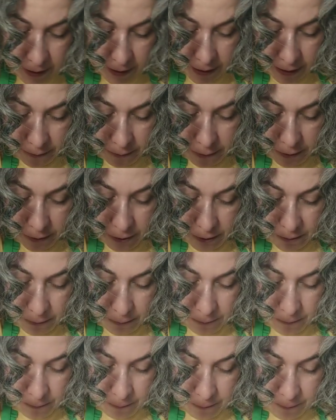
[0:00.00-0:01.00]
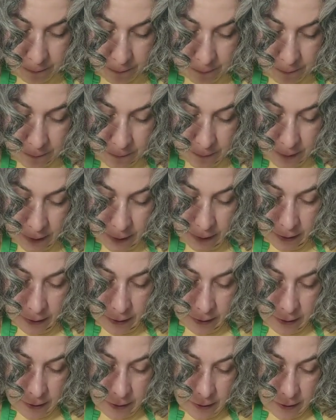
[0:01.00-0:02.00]
was the dome wasn't
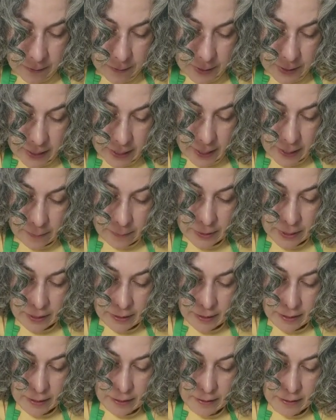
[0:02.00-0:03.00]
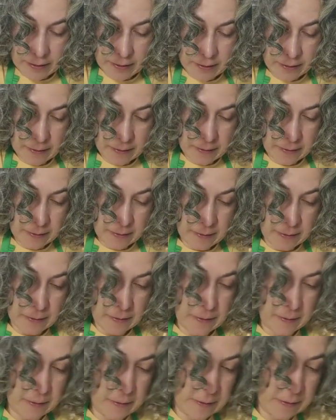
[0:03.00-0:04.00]
as round as I thought it would be.
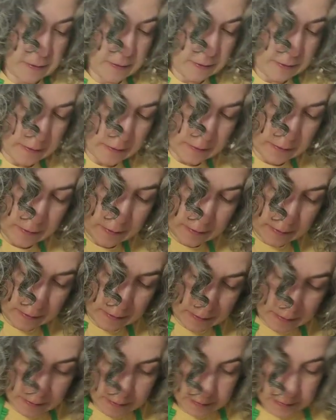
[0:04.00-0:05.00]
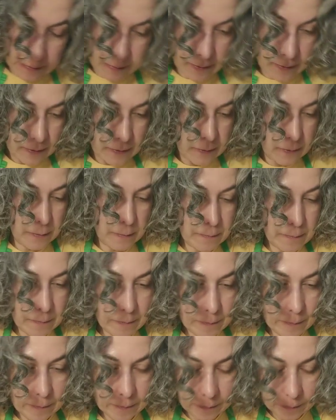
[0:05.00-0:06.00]
It kind of looks like I think it's called a
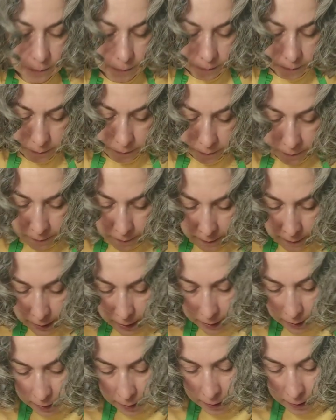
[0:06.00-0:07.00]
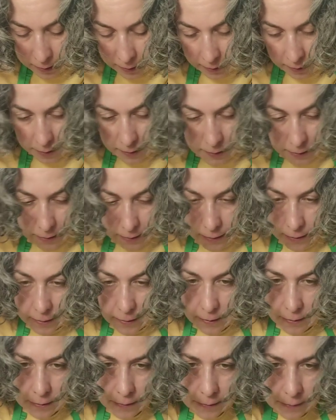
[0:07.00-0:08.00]
finial, almost
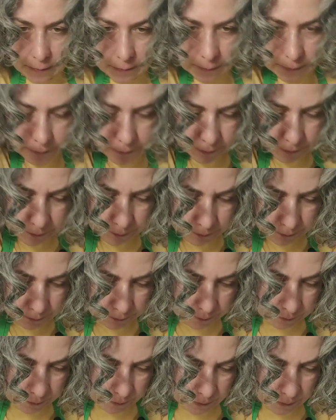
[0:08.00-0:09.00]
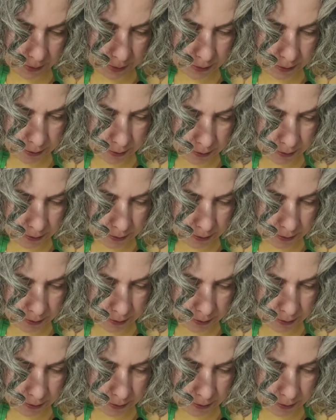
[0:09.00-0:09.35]
something that you would see at the